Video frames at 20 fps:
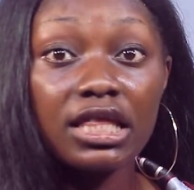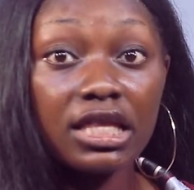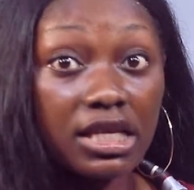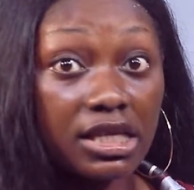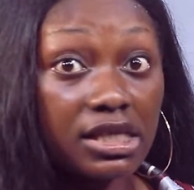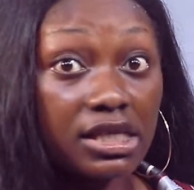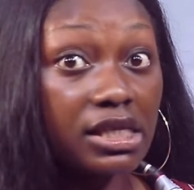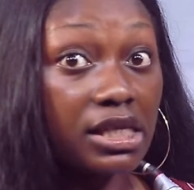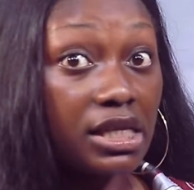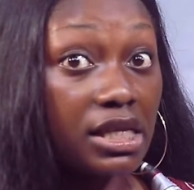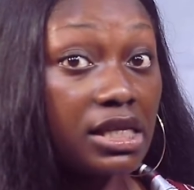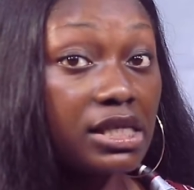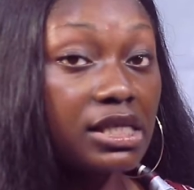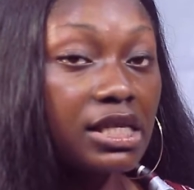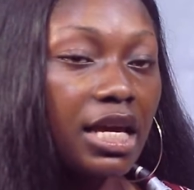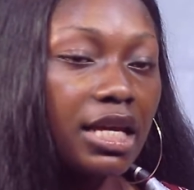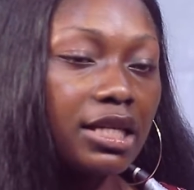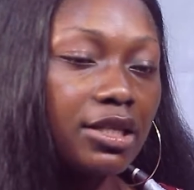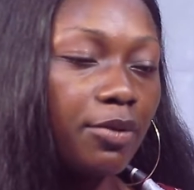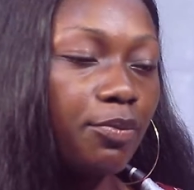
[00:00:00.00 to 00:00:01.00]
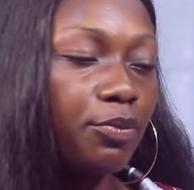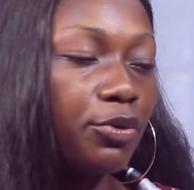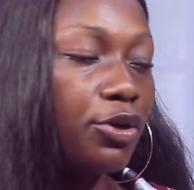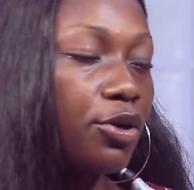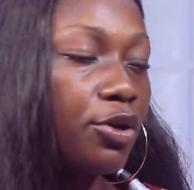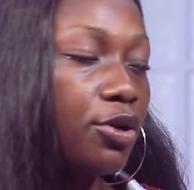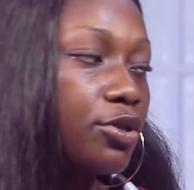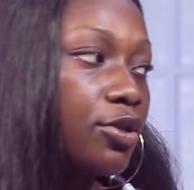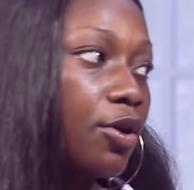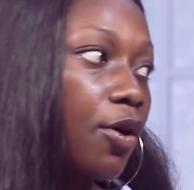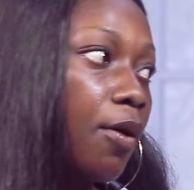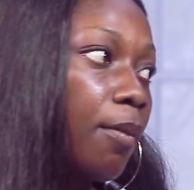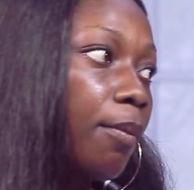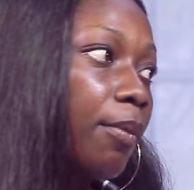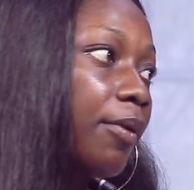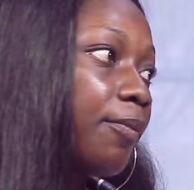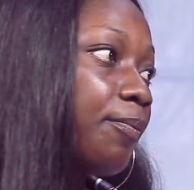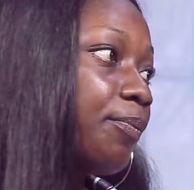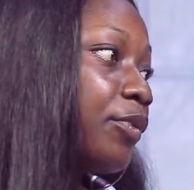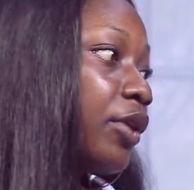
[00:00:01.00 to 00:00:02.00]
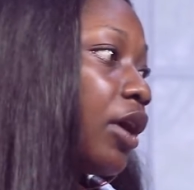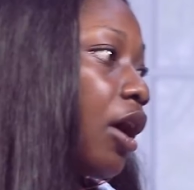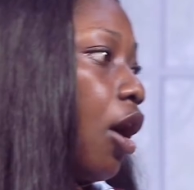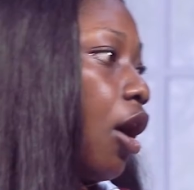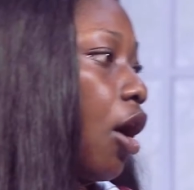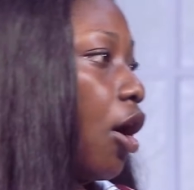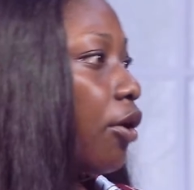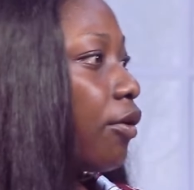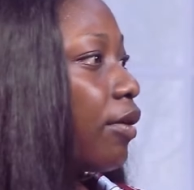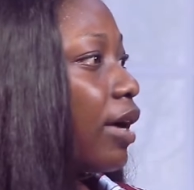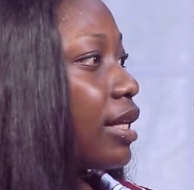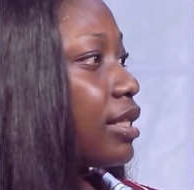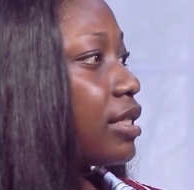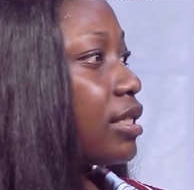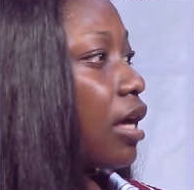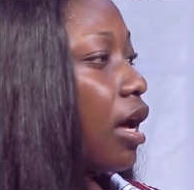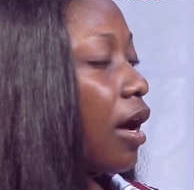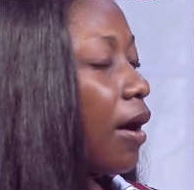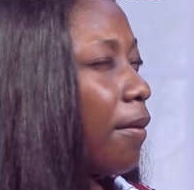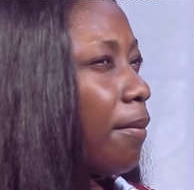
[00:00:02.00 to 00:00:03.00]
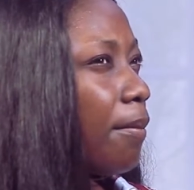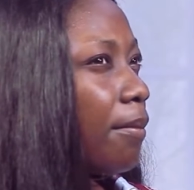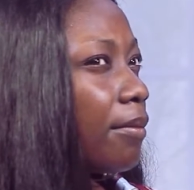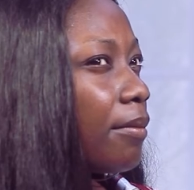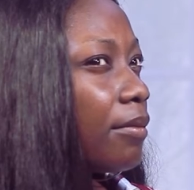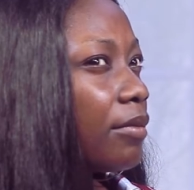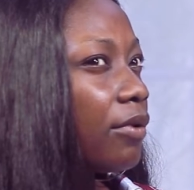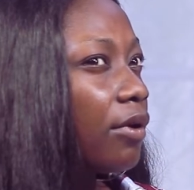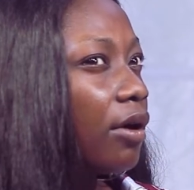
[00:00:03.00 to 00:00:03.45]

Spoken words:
This is Entrepreneurs Hub. All right. So